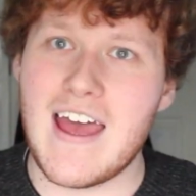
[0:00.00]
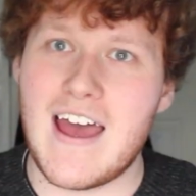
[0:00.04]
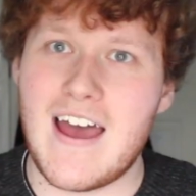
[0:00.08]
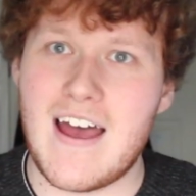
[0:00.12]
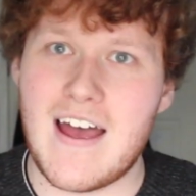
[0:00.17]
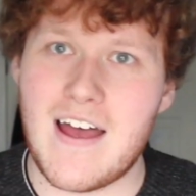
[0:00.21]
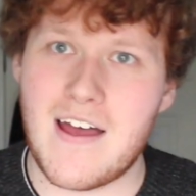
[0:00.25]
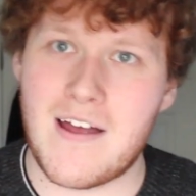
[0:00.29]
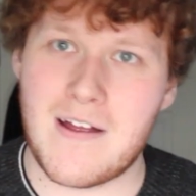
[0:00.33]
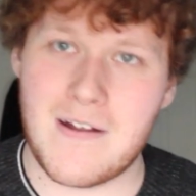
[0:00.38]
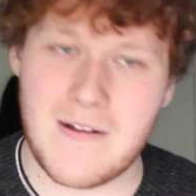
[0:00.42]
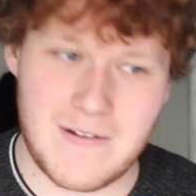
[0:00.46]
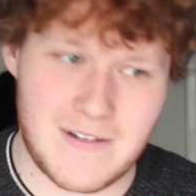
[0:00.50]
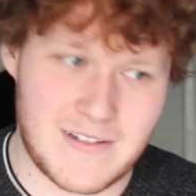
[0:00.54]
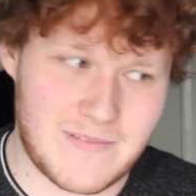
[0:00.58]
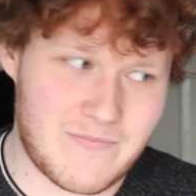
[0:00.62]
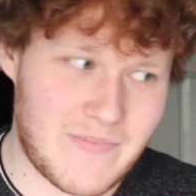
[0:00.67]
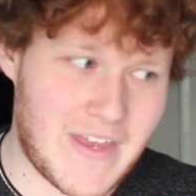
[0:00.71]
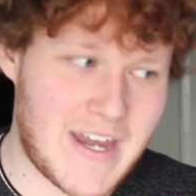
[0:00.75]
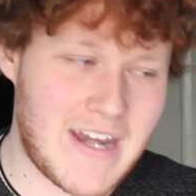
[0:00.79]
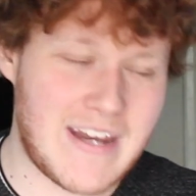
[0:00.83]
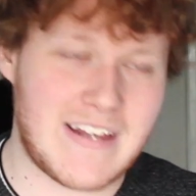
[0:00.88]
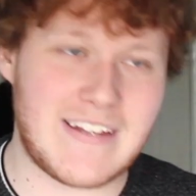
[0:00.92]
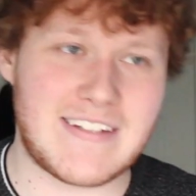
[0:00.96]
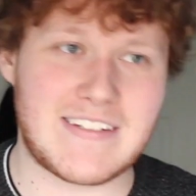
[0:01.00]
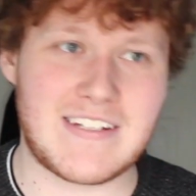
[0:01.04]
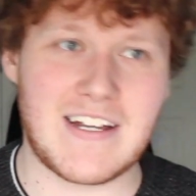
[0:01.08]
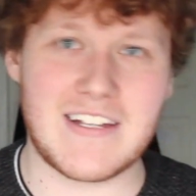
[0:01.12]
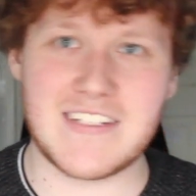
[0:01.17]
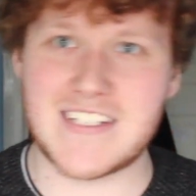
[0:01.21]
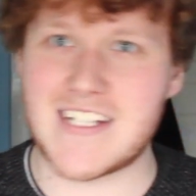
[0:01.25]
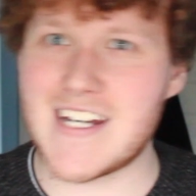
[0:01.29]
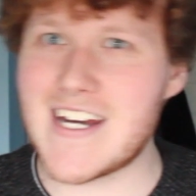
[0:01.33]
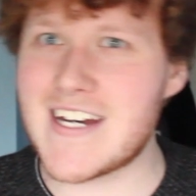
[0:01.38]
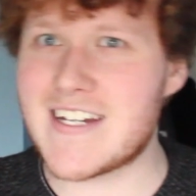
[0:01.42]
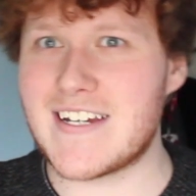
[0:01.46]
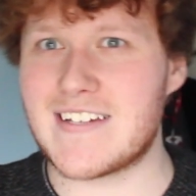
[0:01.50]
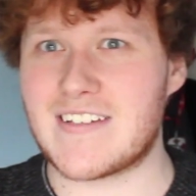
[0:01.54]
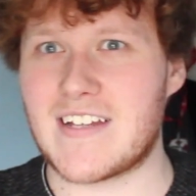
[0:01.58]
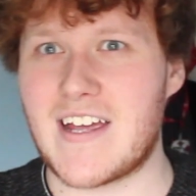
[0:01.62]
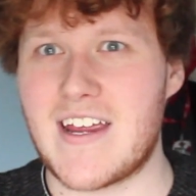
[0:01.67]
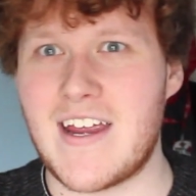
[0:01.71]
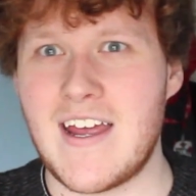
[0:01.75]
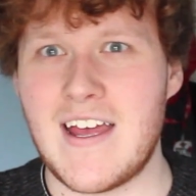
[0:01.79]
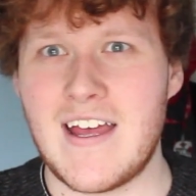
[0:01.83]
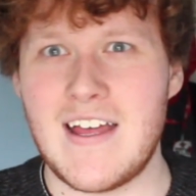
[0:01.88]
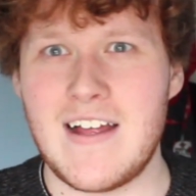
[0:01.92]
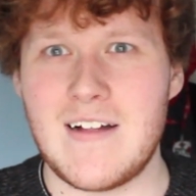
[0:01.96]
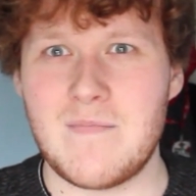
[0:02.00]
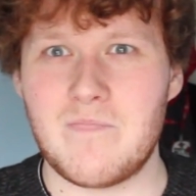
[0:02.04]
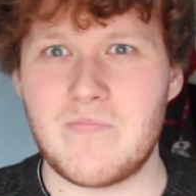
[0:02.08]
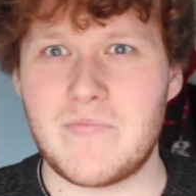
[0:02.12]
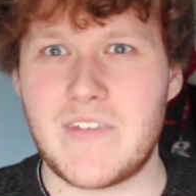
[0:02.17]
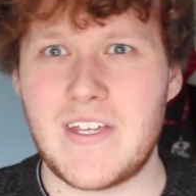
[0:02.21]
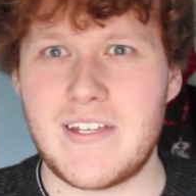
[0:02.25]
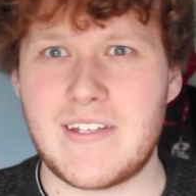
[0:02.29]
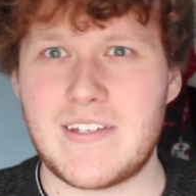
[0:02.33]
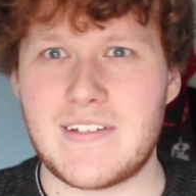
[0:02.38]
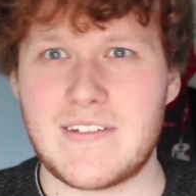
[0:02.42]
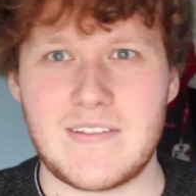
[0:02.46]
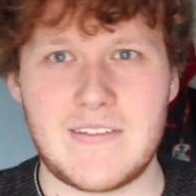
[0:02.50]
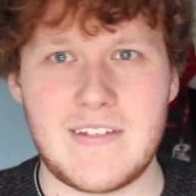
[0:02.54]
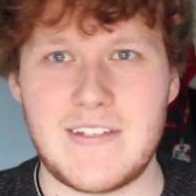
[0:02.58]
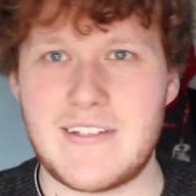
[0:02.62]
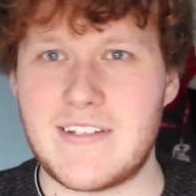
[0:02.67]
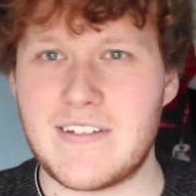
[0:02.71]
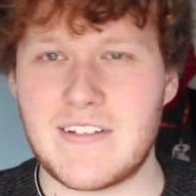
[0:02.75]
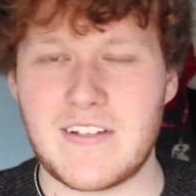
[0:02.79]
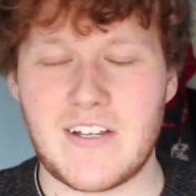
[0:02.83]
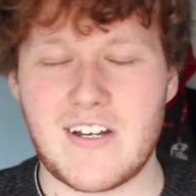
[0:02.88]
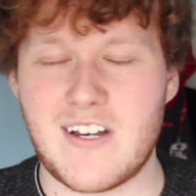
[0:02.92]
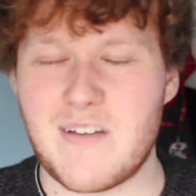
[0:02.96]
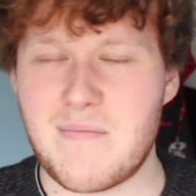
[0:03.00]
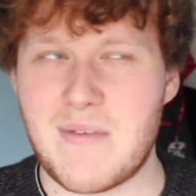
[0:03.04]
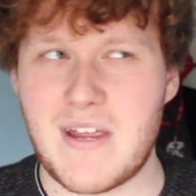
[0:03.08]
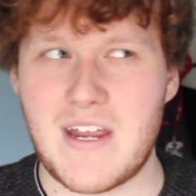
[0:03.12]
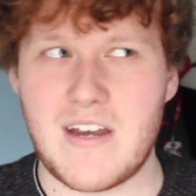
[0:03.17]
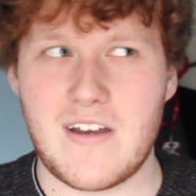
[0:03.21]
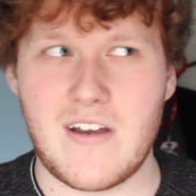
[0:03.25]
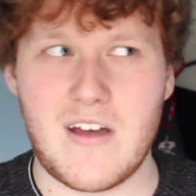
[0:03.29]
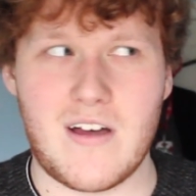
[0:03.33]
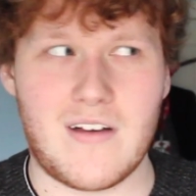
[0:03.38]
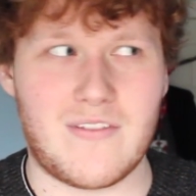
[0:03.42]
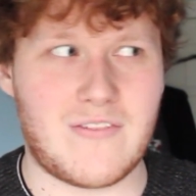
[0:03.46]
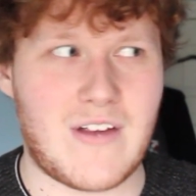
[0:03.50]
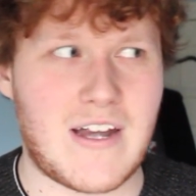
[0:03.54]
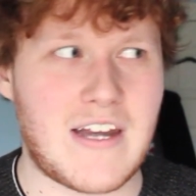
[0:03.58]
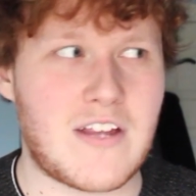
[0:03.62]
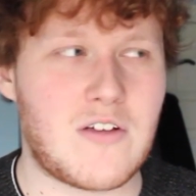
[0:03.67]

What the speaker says: And he starts to eat it. He's like, this isn't going to be enough.